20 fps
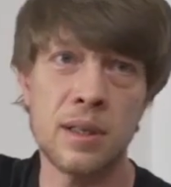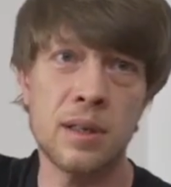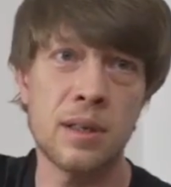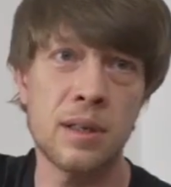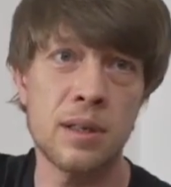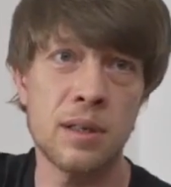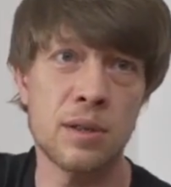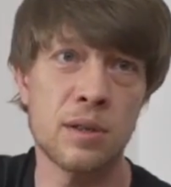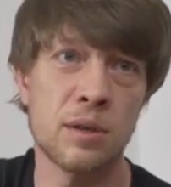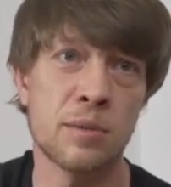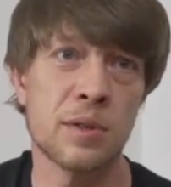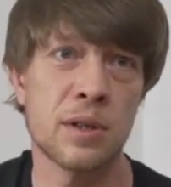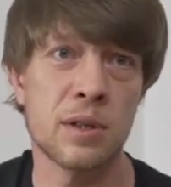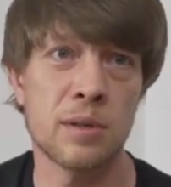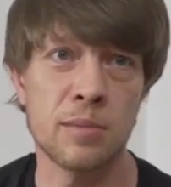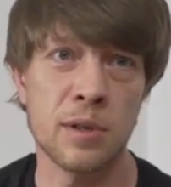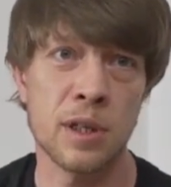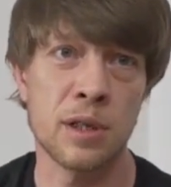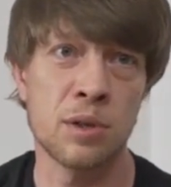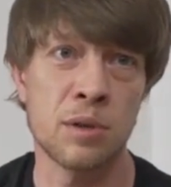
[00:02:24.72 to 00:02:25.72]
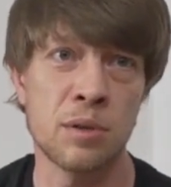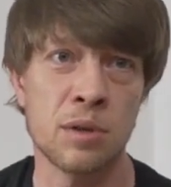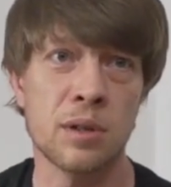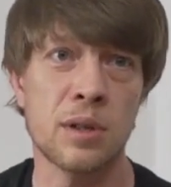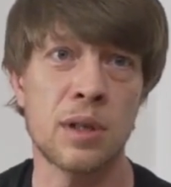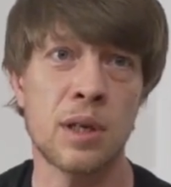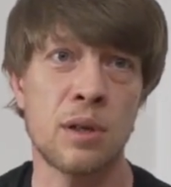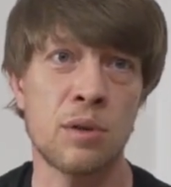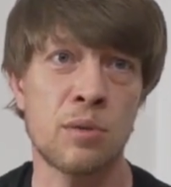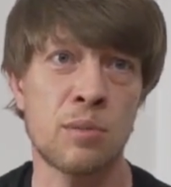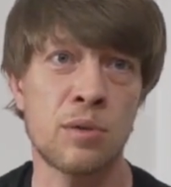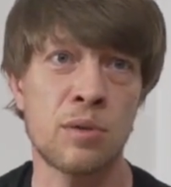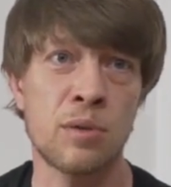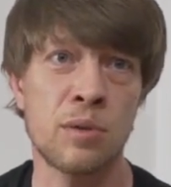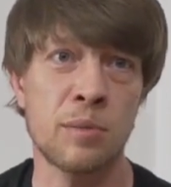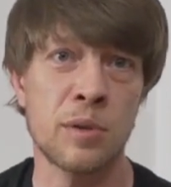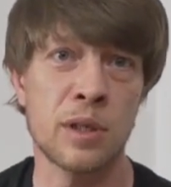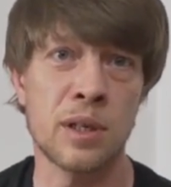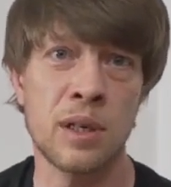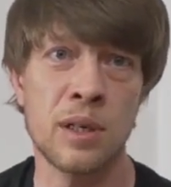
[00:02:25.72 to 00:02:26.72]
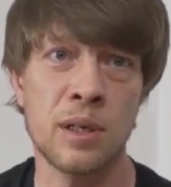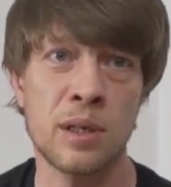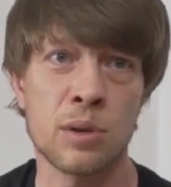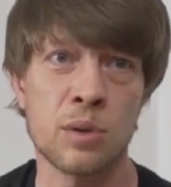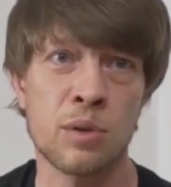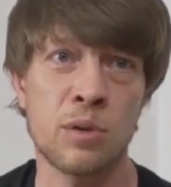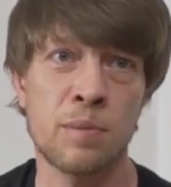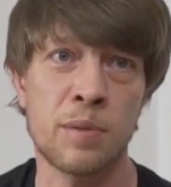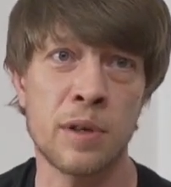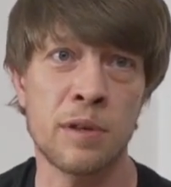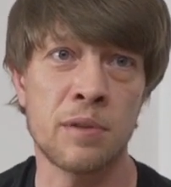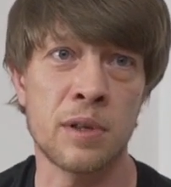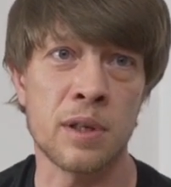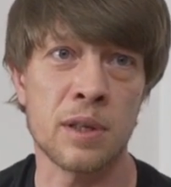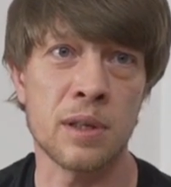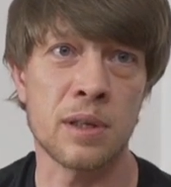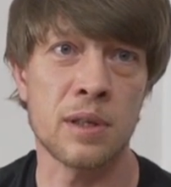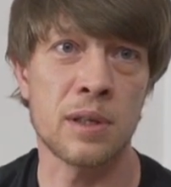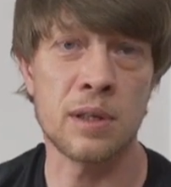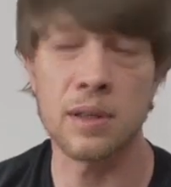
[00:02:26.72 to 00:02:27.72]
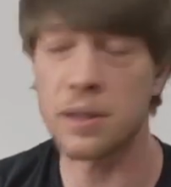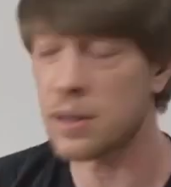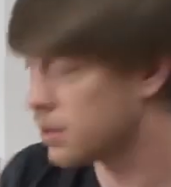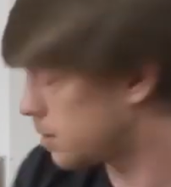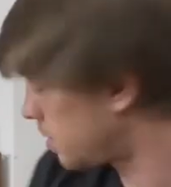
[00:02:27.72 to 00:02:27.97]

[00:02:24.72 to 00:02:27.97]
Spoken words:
Either it is special tattoo furniture or something,